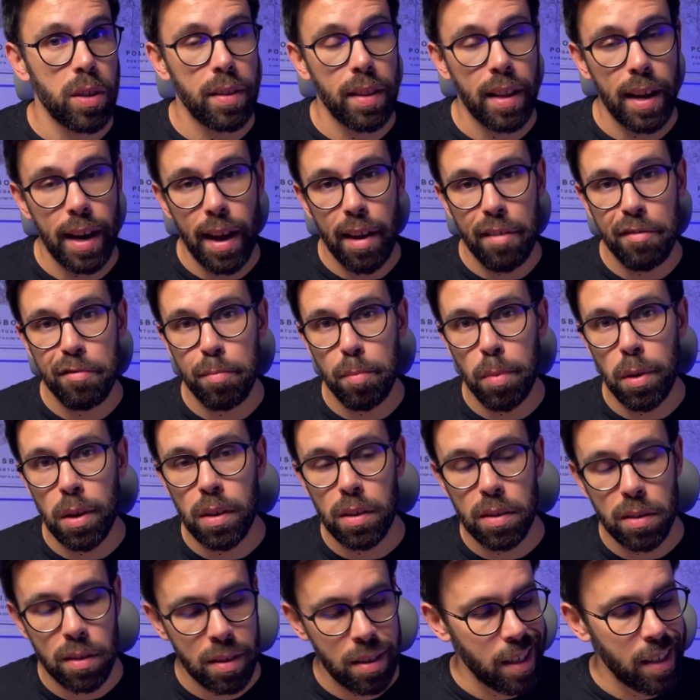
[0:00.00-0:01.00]
that I've
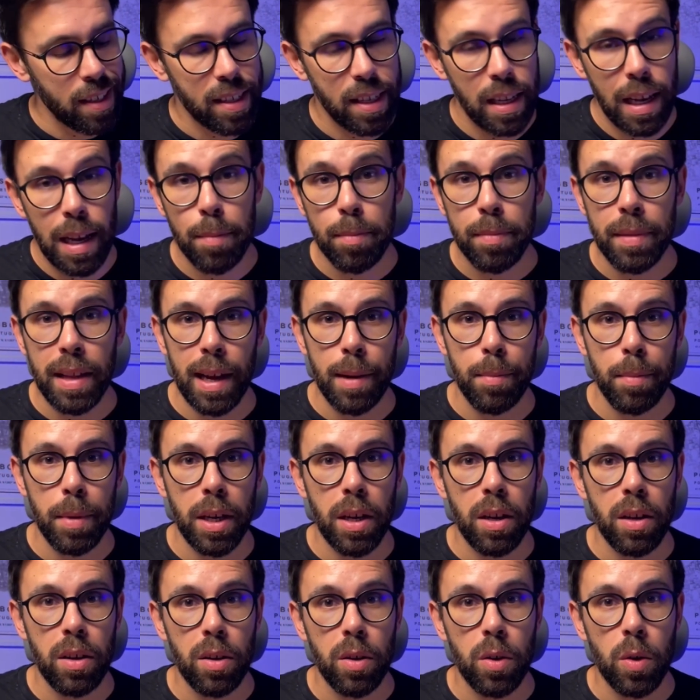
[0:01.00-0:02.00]
built some time
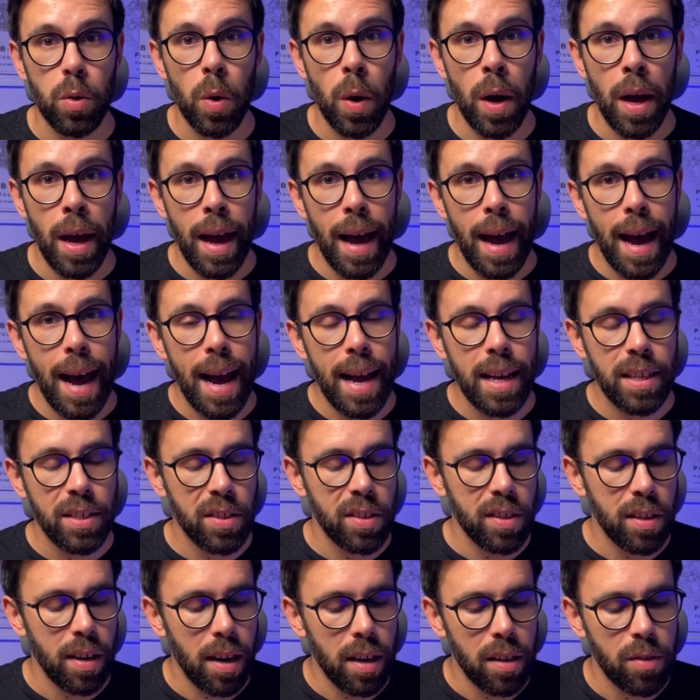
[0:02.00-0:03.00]
ago, I
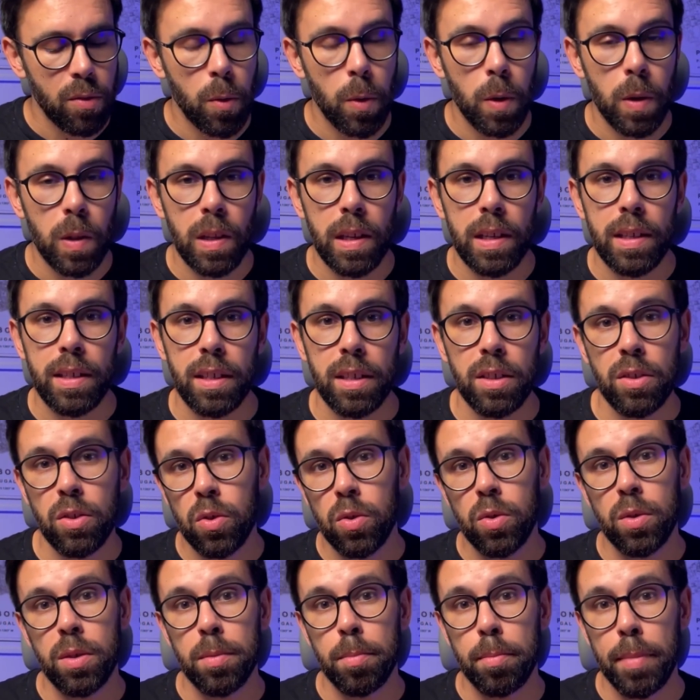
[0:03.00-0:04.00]
start relating
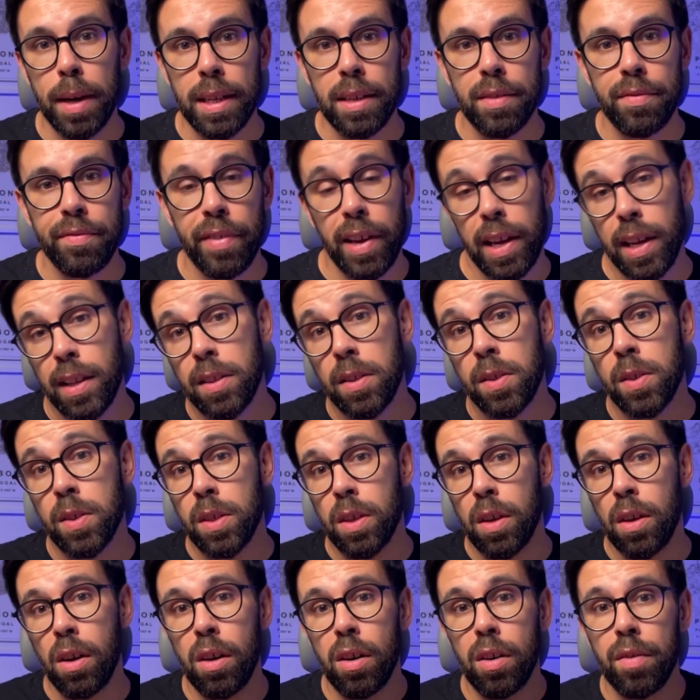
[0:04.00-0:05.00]
to the benefits
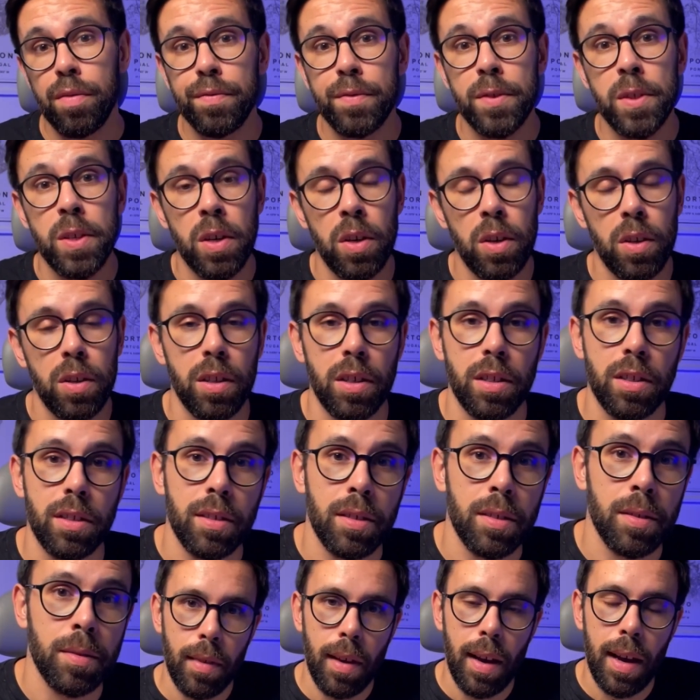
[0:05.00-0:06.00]
of solid.
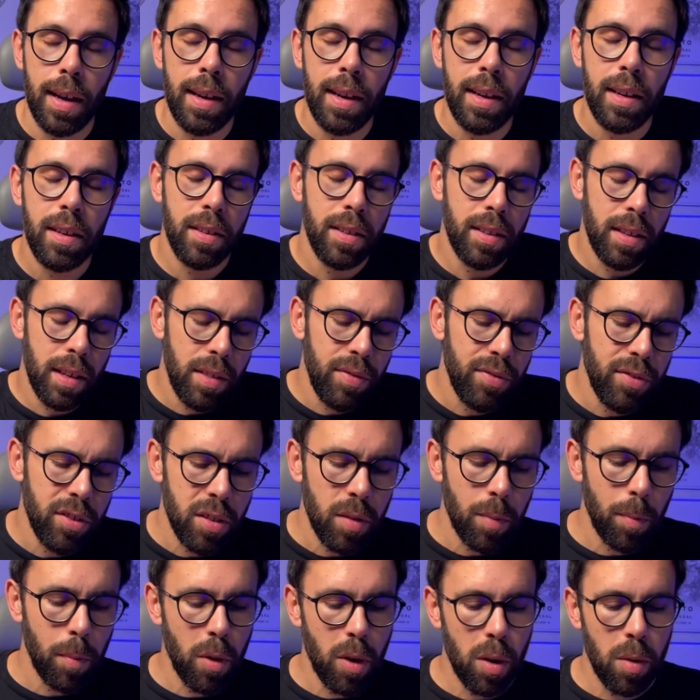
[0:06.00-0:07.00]
And in
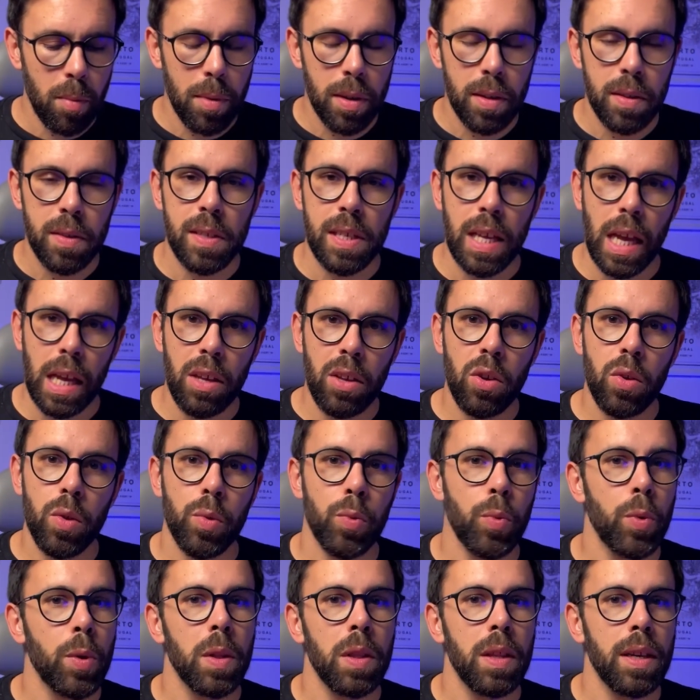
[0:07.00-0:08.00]
different moments, I
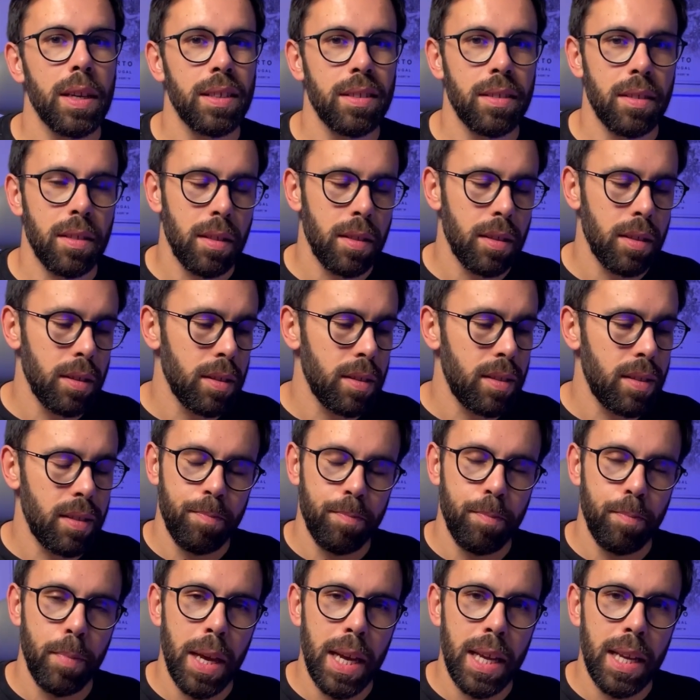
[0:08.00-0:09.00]
could relate the
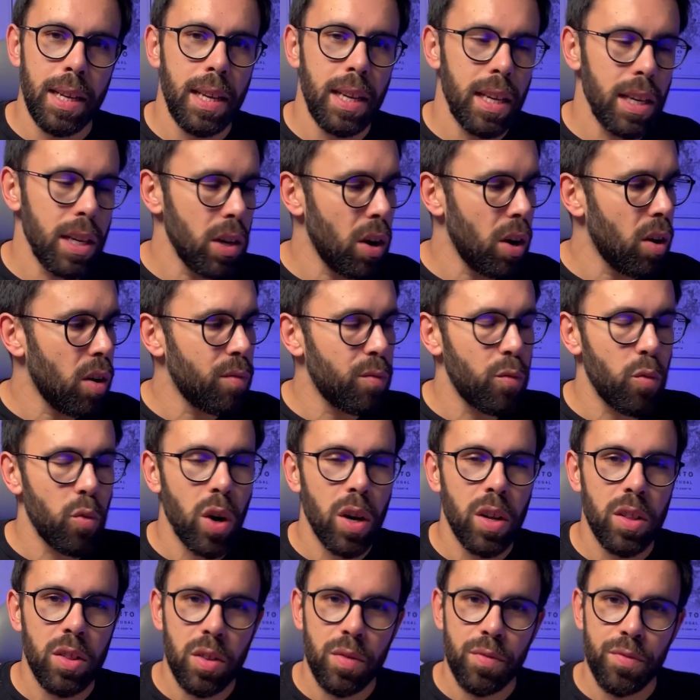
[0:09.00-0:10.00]
meaning of
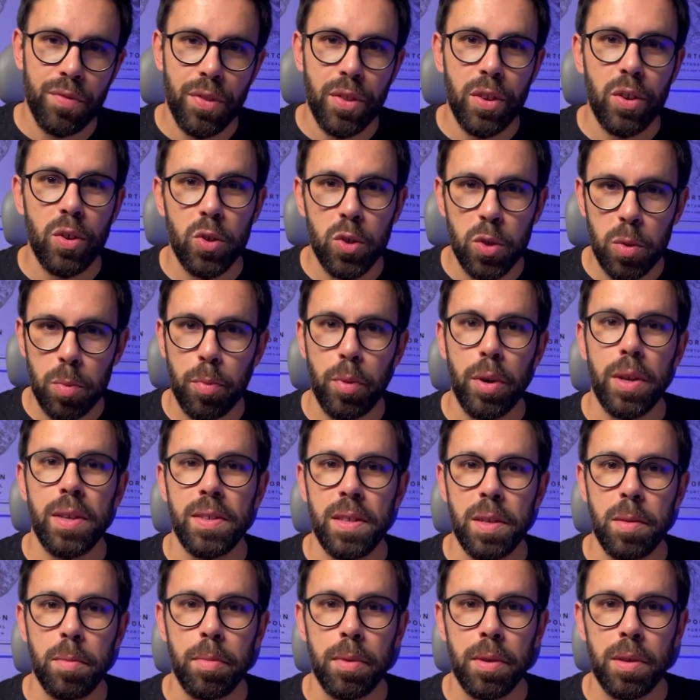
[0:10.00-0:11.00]
one of those
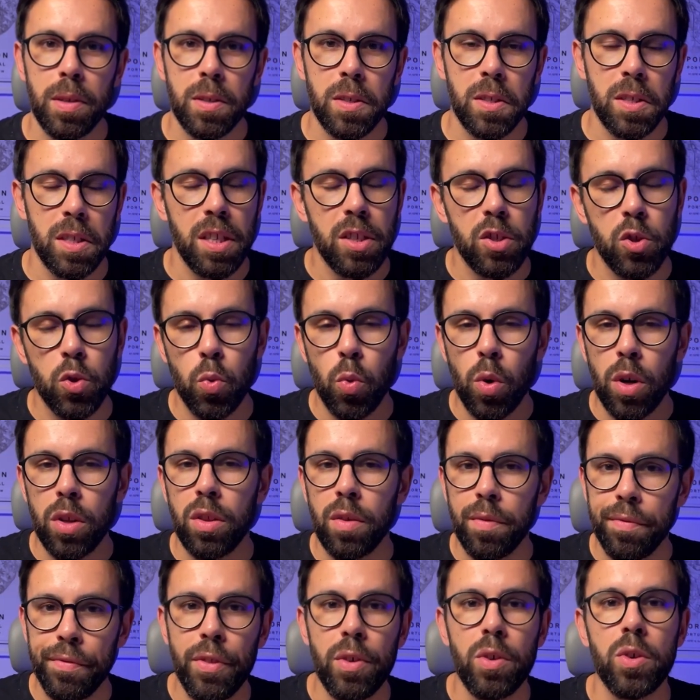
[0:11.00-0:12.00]
principles, each one
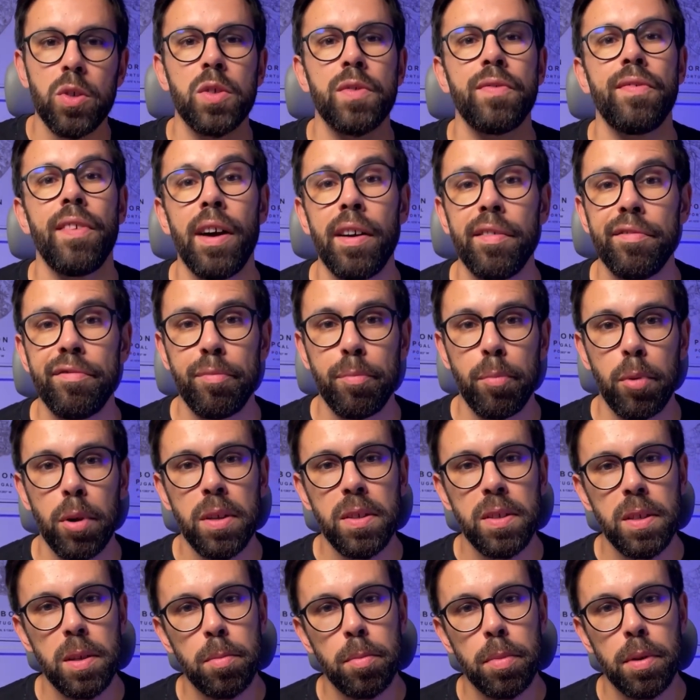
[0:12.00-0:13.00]
of those 5
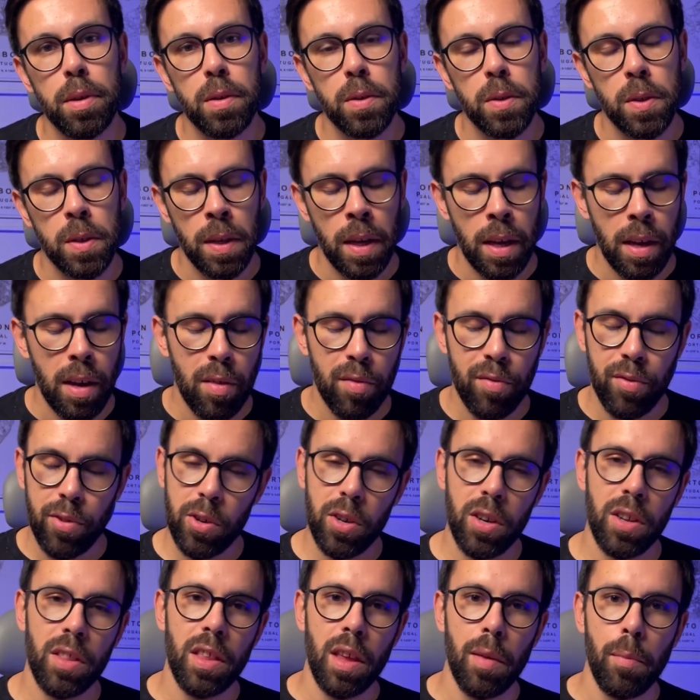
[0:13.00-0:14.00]
principles,
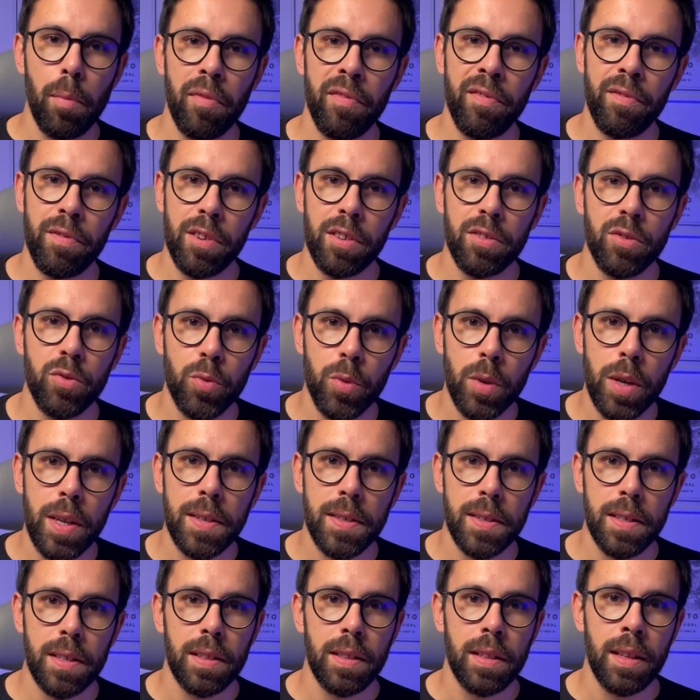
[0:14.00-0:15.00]
for a different
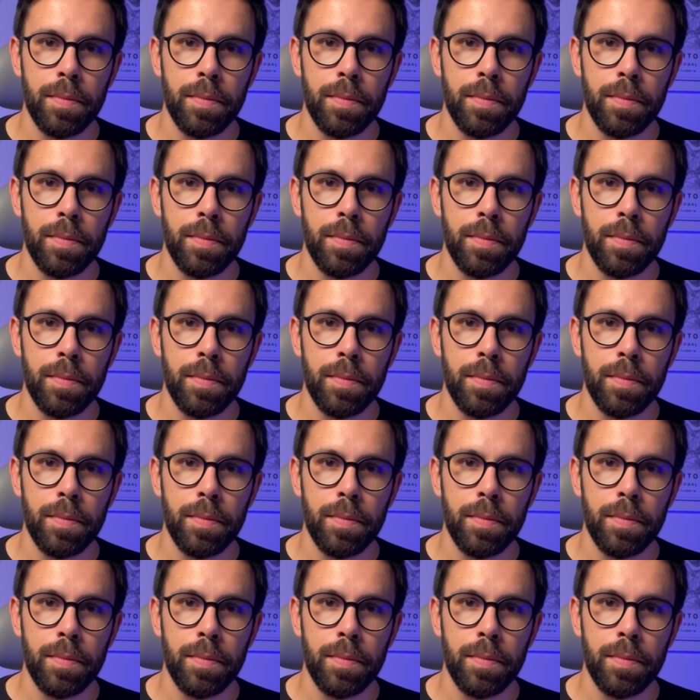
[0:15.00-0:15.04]
reason.